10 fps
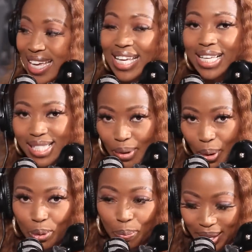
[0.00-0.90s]
He's the
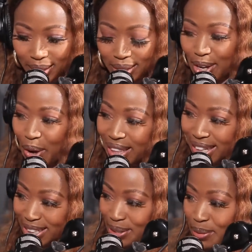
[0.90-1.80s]
one who bailed on
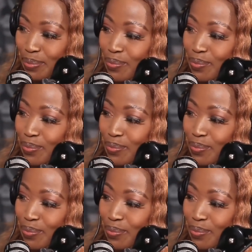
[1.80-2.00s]
that gym.